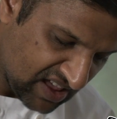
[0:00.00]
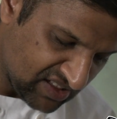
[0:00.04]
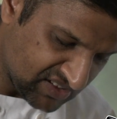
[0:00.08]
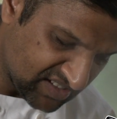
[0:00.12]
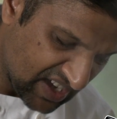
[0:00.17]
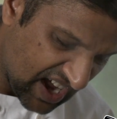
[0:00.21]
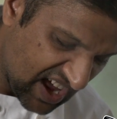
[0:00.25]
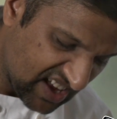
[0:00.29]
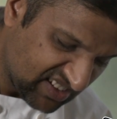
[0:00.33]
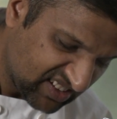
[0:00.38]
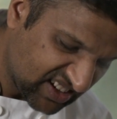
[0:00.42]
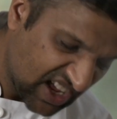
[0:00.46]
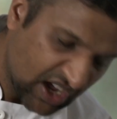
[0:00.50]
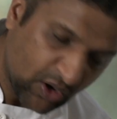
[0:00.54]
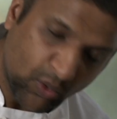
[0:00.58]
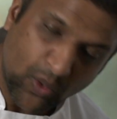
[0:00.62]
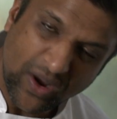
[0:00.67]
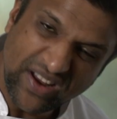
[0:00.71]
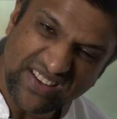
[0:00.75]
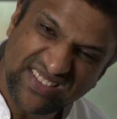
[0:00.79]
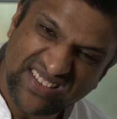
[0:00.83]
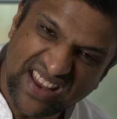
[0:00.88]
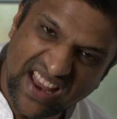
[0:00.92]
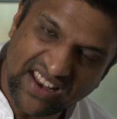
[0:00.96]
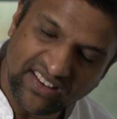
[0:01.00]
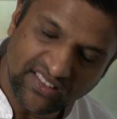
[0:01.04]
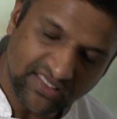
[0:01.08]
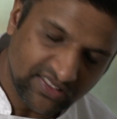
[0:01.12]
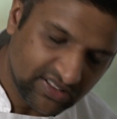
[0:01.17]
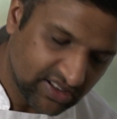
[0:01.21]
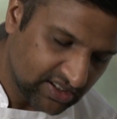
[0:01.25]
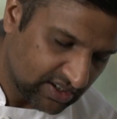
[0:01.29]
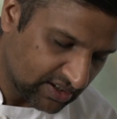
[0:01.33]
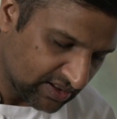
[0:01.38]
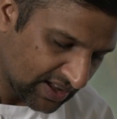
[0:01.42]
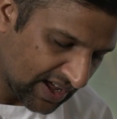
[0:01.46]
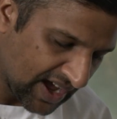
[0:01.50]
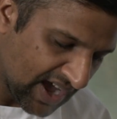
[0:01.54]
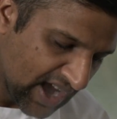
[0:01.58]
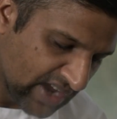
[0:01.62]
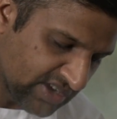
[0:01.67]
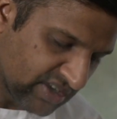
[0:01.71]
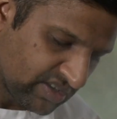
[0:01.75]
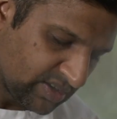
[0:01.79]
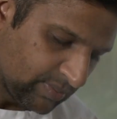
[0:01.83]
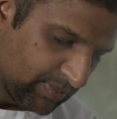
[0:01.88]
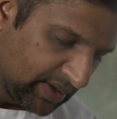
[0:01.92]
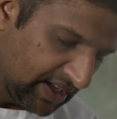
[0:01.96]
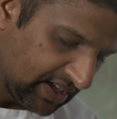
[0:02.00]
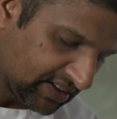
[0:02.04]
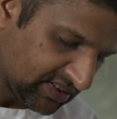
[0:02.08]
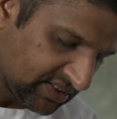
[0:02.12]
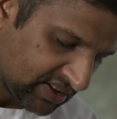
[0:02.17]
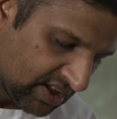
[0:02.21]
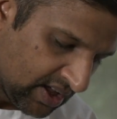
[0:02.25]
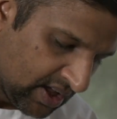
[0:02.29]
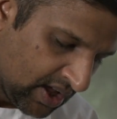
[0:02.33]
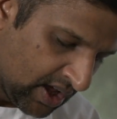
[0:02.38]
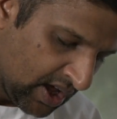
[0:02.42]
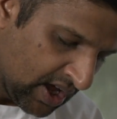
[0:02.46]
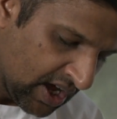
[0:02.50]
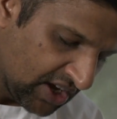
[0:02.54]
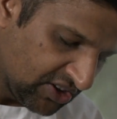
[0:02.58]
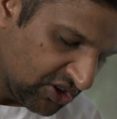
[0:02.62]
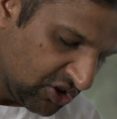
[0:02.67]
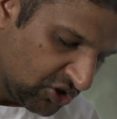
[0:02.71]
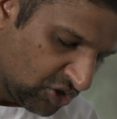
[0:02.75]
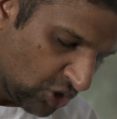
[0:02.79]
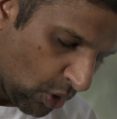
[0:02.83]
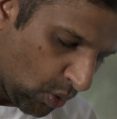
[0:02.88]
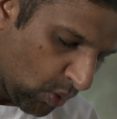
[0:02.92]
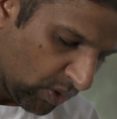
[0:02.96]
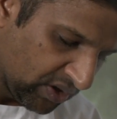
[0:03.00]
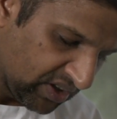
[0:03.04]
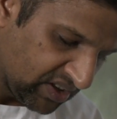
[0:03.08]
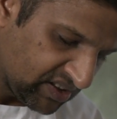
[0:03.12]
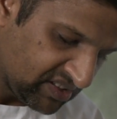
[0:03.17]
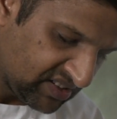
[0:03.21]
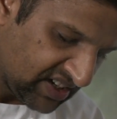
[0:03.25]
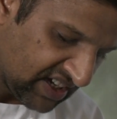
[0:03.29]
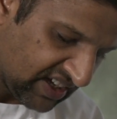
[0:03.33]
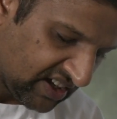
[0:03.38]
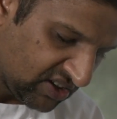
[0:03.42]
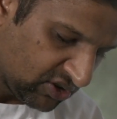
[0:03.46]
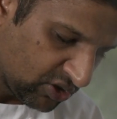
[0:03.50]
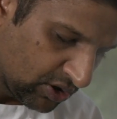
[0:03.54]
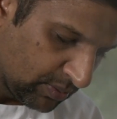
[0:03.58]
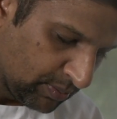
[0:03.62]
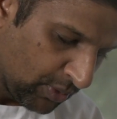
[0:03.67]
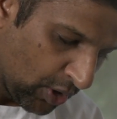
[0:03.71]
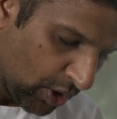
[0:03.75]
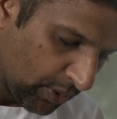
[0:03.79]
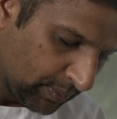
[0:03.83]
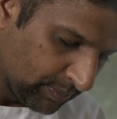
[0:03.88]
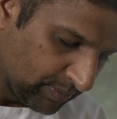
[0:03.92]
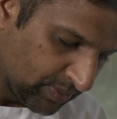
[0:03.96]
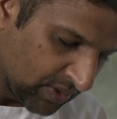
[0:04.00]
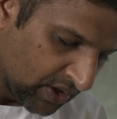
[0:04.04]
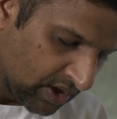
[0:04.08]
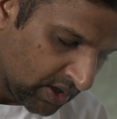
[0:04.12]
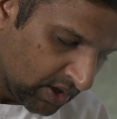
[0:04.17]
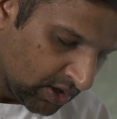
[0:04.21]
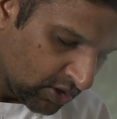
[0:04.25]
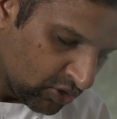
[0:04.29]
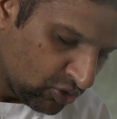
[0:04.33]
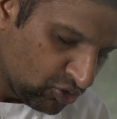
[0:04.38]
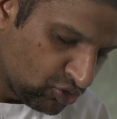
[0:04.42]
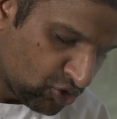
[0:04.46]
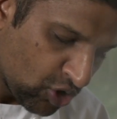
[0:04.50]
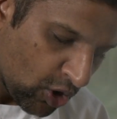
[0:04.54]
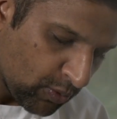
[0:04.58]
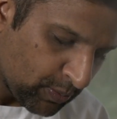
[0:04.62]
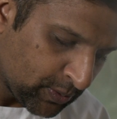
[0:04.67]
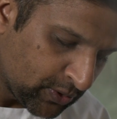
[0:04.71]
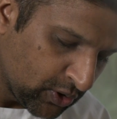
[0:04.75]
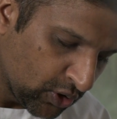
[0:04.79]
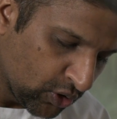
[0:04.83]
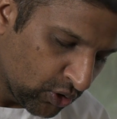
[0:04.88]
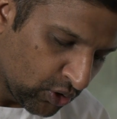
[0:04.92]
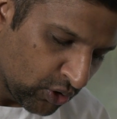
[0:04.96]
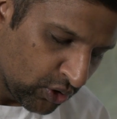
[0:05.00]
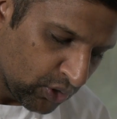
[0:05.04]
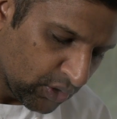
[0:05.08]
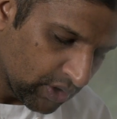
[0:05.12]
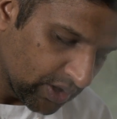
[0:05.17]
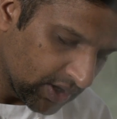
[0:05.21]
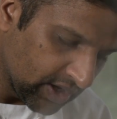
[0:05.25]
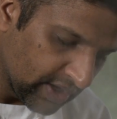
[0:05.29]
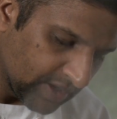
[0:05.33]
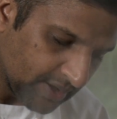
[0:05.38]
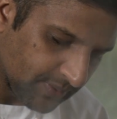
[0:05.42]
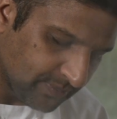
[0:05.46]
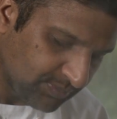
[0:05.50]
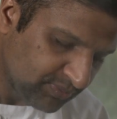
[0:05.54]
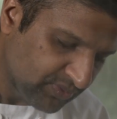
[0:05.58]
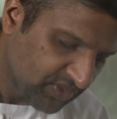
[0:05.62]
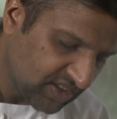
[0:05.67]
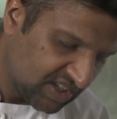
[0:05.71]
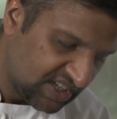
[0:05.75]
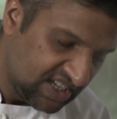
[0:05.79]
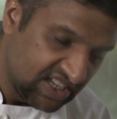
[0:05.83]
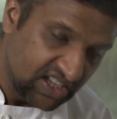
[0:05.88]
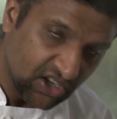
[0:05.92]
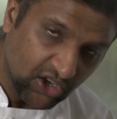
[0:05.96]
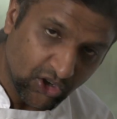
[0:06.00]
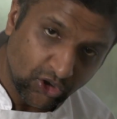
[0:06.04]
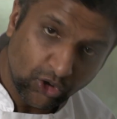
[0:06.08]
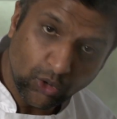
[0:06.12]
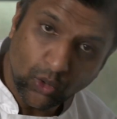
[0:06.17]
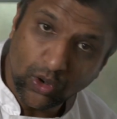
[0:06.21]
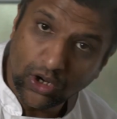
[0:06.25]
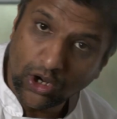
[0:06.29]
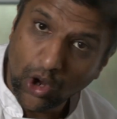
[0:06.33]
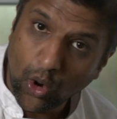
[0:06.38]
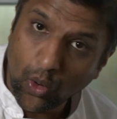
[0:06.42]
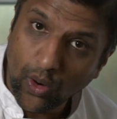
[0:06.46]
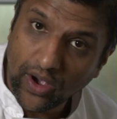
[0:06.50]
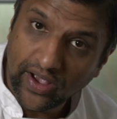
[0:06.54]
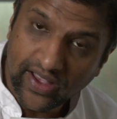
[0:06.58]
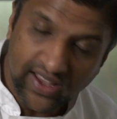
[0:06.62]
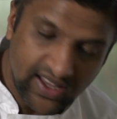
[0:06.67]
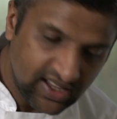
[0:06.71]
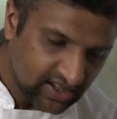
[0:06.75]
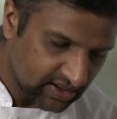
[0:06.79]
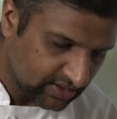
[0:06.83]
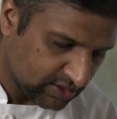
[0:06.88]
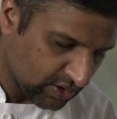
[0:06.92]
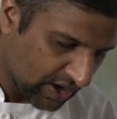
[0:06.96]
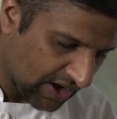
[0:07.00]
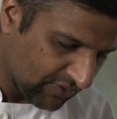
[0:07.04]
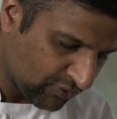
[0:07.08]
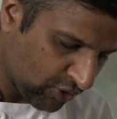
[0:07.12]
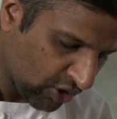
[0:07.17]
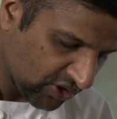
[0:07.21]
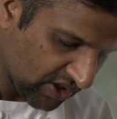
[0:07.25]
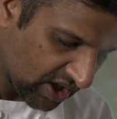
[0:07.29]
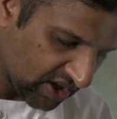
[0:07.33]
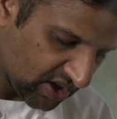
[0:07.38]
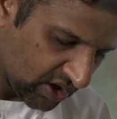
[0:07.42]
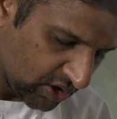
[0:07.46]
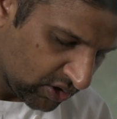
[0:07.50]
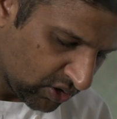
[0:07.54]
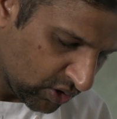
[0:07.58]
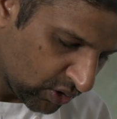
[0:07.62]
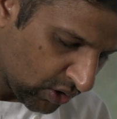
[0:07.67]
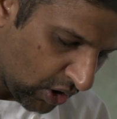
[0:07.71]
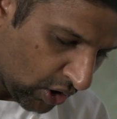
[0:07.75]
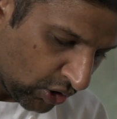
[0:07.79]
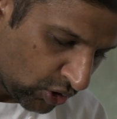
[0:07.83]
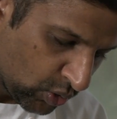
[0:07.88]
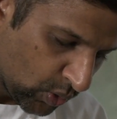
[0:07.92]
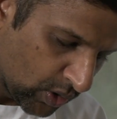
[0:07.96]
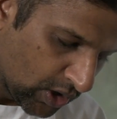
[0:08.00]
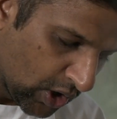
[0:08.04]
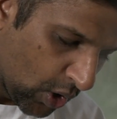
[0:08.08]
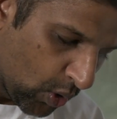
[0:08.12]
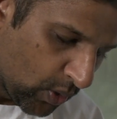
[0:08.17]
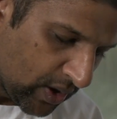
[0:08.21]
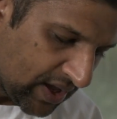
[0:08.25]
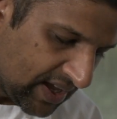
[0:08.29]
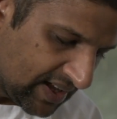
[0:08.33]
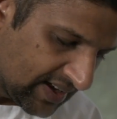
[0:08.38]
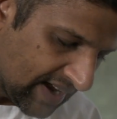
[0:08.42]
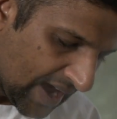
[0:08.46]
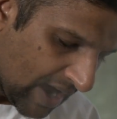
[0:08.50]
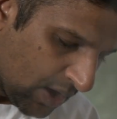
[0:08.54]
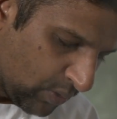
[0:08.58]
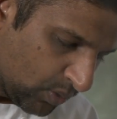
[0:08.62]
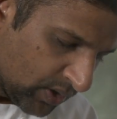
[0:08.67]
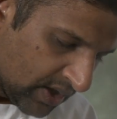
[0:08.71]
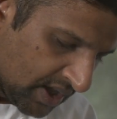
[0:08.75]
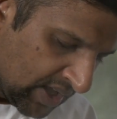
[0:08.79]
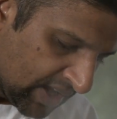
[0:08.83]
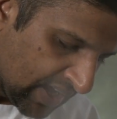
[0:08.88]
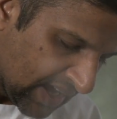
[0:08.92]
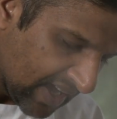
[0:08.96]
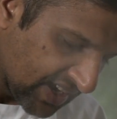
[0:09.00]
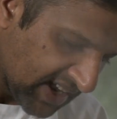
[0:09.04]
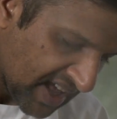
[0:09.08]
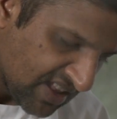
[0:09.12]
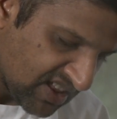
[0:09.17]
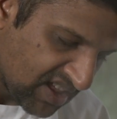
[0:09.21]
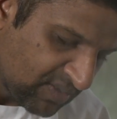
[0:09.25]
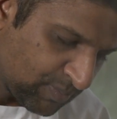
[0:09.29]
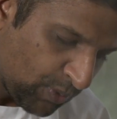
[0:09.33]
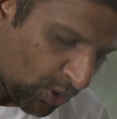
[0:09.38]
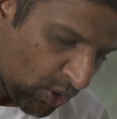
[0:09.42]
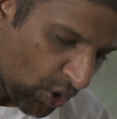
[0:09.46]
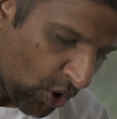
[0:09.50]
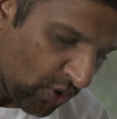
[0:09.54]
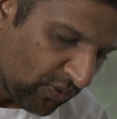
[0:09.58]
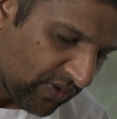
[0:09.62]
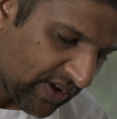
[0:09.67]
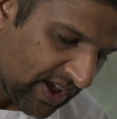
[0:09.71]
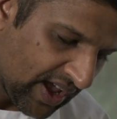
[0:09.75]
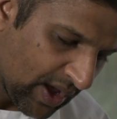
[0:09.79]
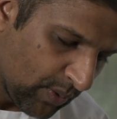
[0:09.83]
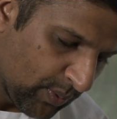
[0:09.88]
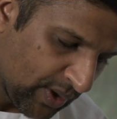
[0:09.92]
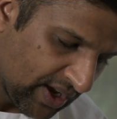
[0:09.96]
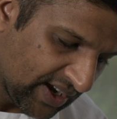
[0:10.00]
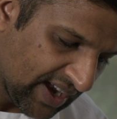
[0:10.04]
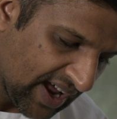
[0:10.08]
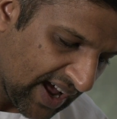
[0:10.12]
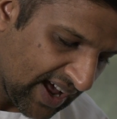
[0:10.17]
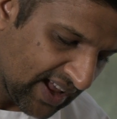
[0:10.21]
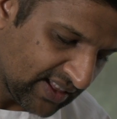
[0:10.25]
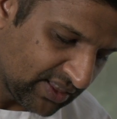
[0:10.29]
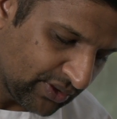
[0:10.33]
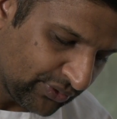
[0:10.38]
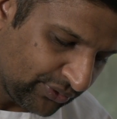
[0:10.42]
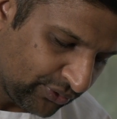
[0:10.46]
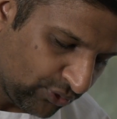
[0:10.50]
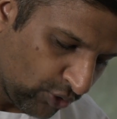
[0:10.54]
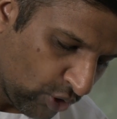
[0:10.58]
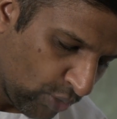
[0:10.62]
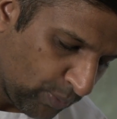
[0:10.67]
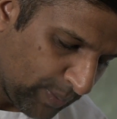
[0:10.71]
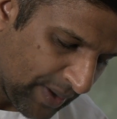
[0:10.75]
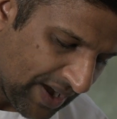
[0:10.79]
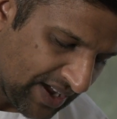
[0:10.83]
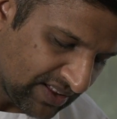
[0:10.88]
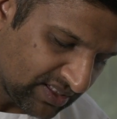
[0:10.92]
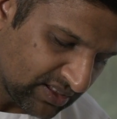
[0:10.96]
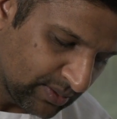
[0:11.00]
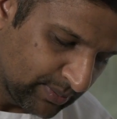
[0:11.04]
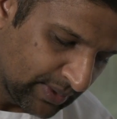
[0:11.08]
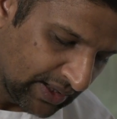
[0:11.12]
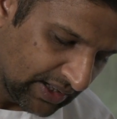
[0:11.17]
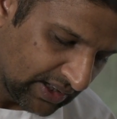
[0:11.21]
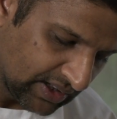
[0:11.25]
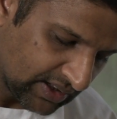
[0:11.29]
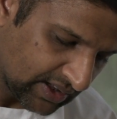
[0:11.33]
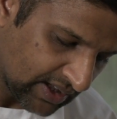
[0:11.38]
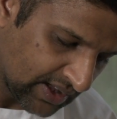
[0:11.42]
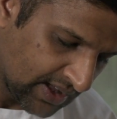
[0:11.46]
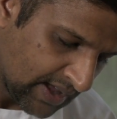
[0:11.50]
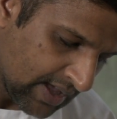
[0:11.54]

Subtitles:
starting to get quite dense and harder to mix, and you don't want it sticking to the bottom. Drop your heat onto a lower heat. So I've got that onto a low heat now, and at this point over here, we're going to add the 4 pints of milk